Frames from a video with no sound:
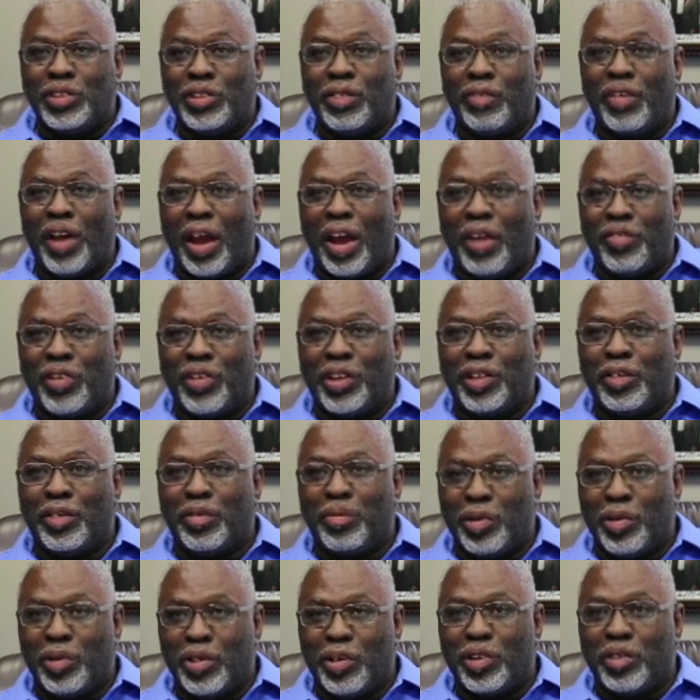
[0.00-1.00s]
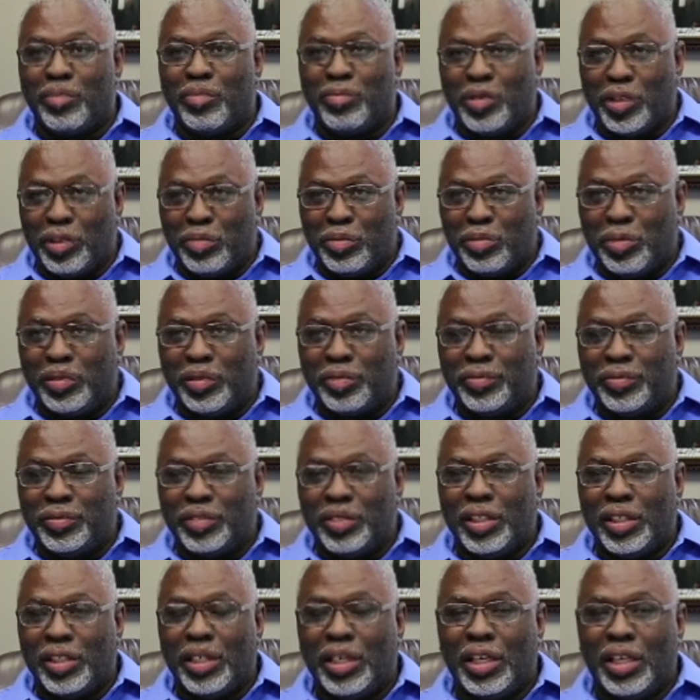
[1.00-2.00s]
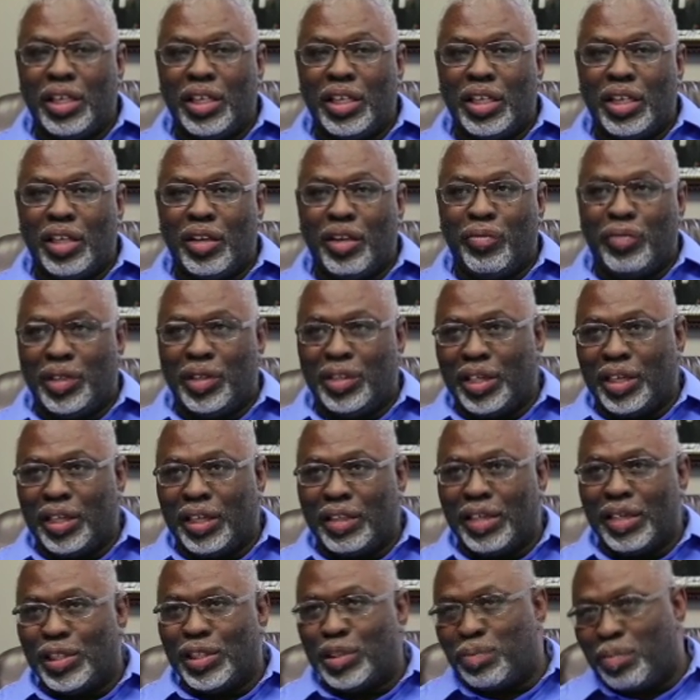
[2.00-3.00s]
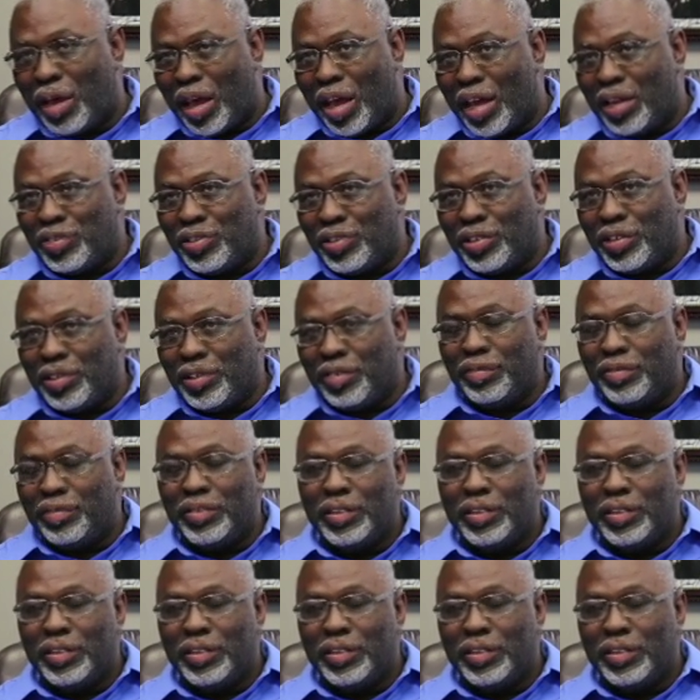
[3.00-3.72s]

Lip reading: of African American people. We think that's positive.